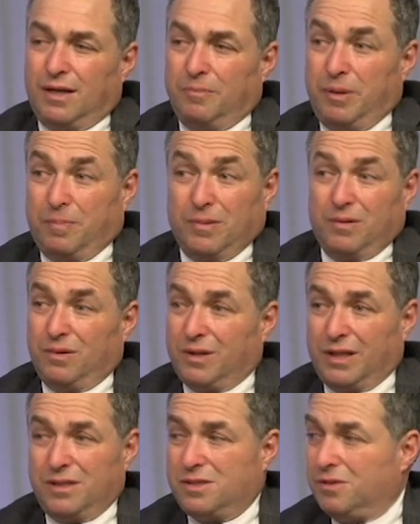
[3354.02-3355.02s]
People are
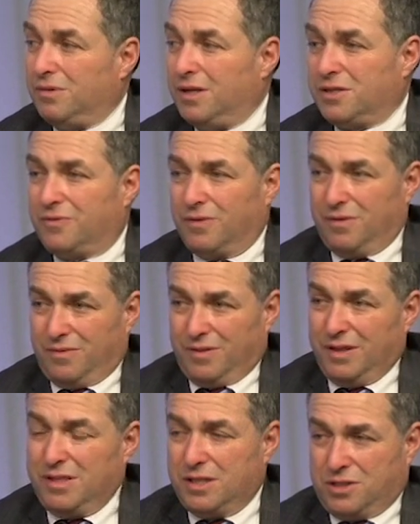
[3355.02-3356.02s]
looking to us for
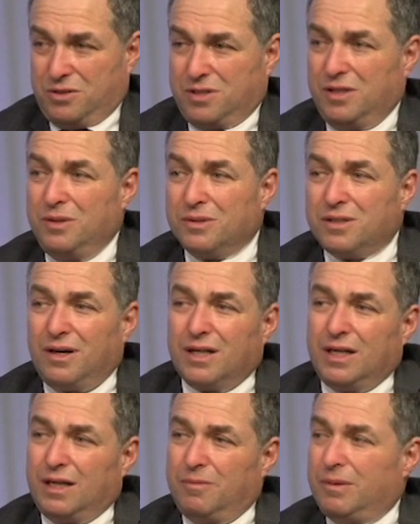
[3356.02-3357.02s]
these issues that you're
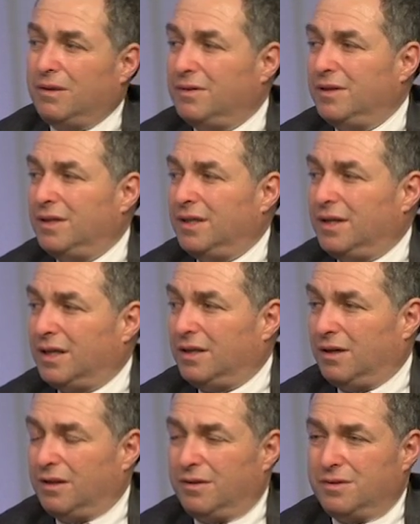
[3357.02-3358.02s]
talking about, and
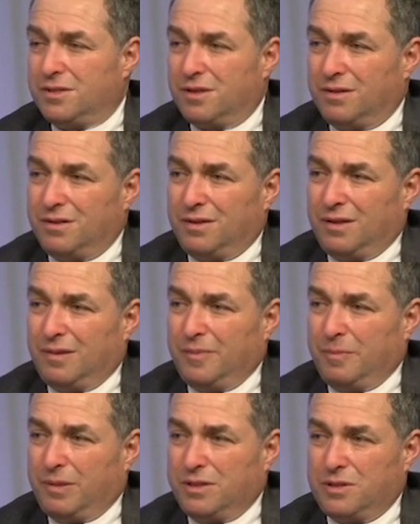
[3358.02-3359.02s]
others.
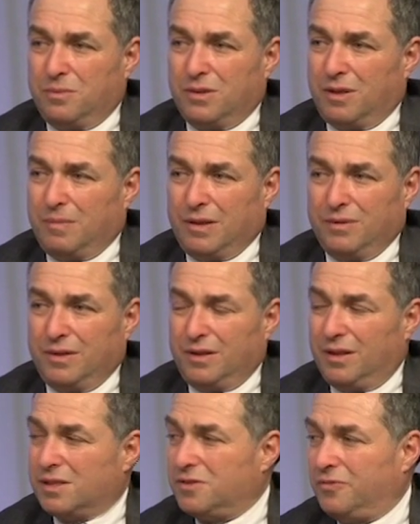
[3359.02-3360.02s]
The budget will come out in the
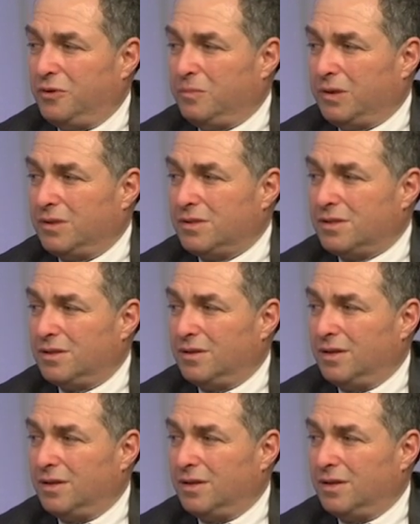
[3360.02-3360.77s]
next few months, and